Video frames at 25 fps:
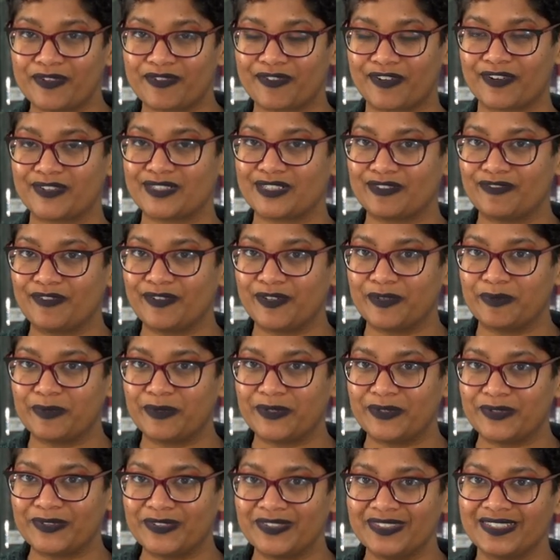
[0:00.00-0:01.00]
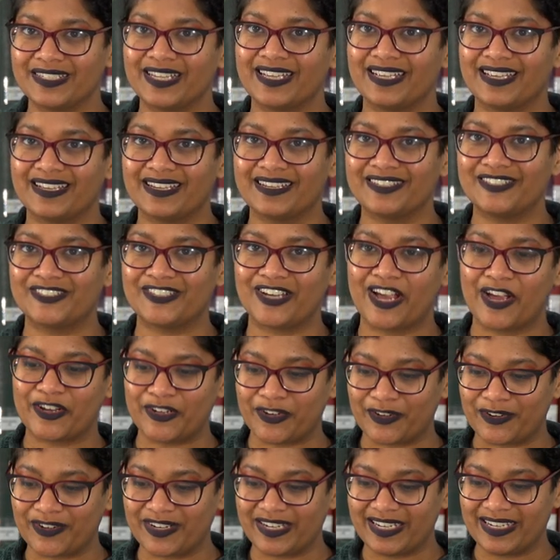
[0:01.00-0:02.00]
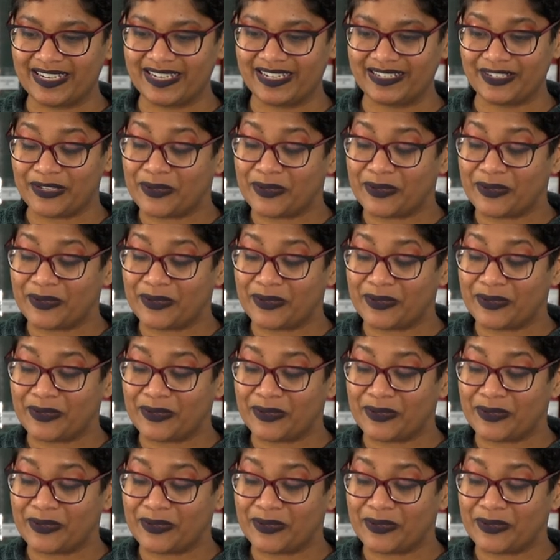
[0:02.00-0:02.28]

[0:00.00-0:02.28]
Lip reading: the first full moon in January,